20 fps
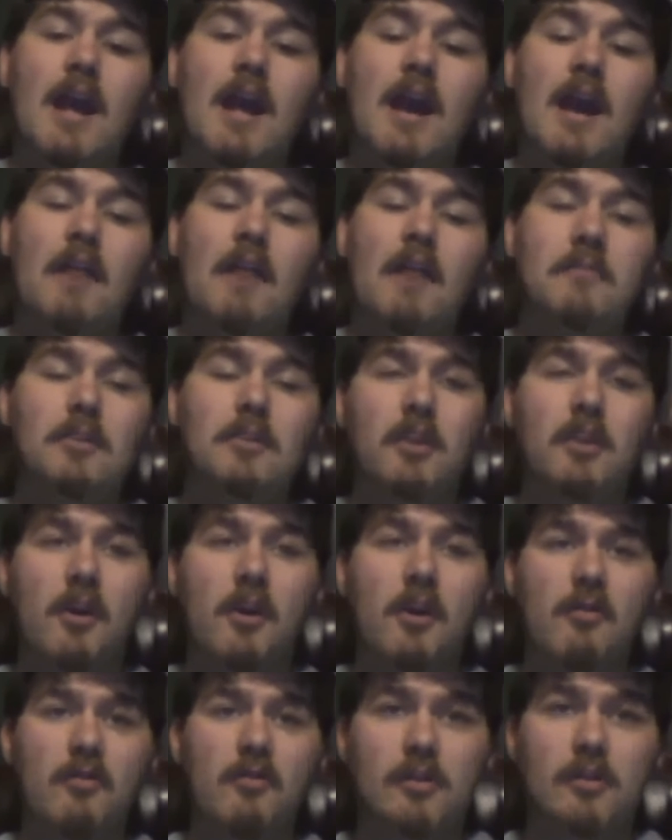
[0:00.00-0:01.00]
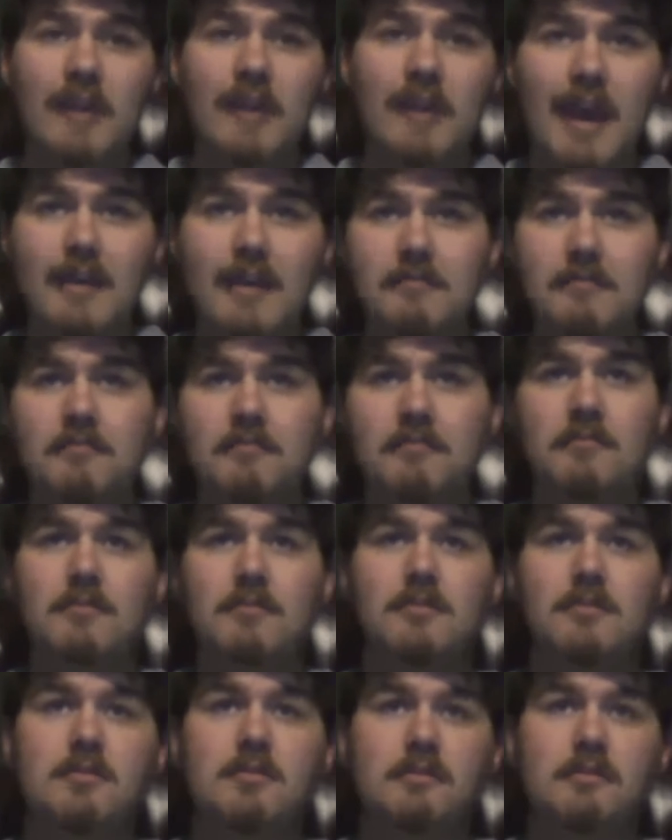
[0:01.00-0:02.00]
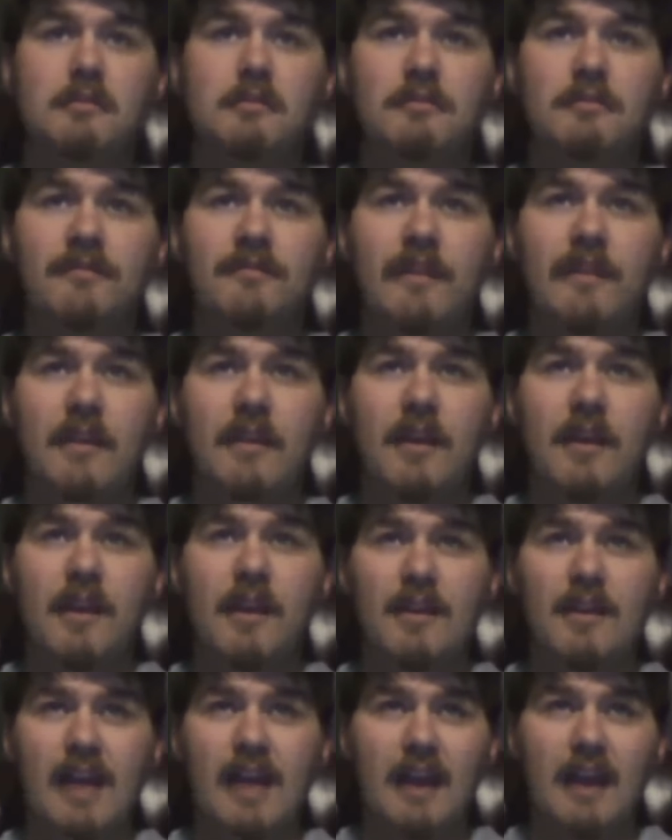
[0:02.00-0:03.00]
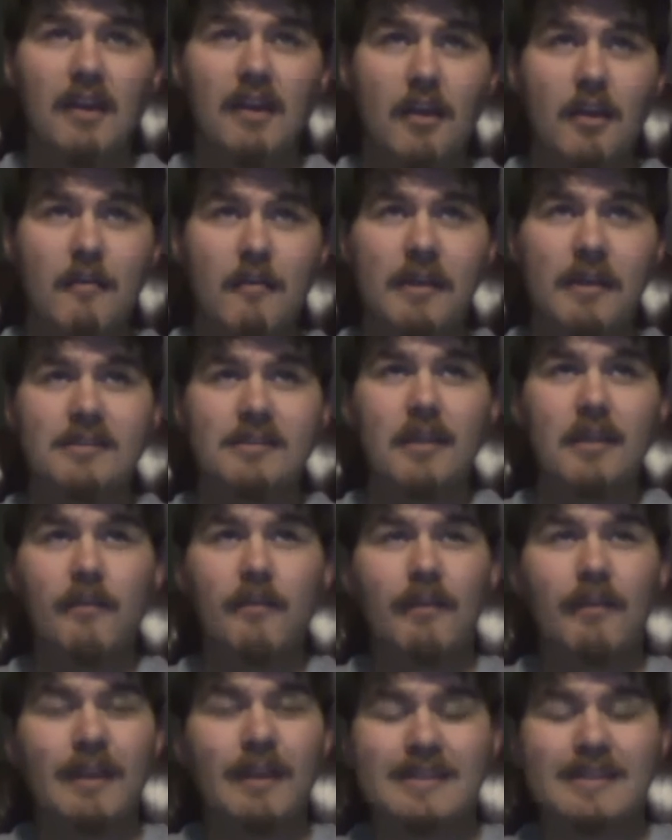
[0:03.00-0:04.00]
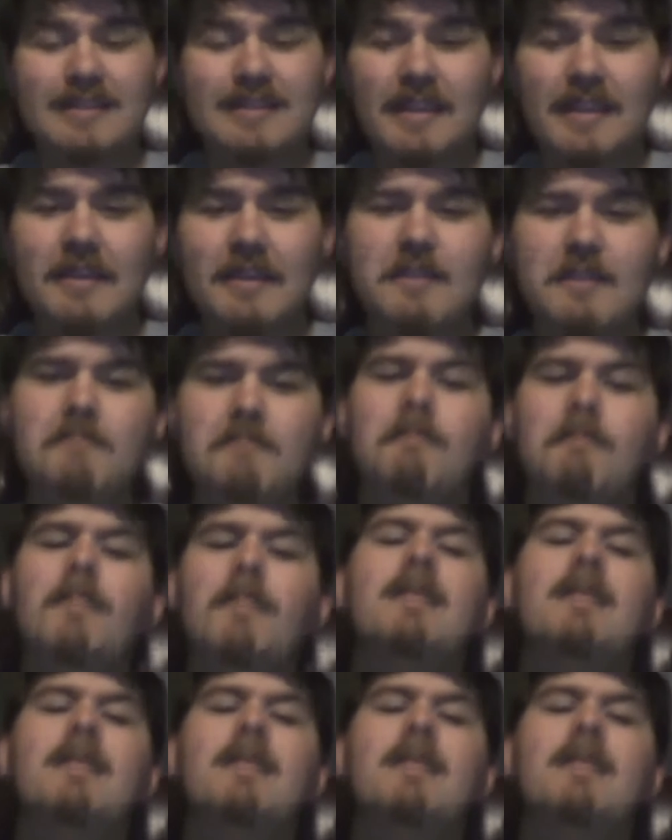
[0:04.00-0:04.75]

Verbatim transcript: I'm gonna go look at them, uh, go based off what I see,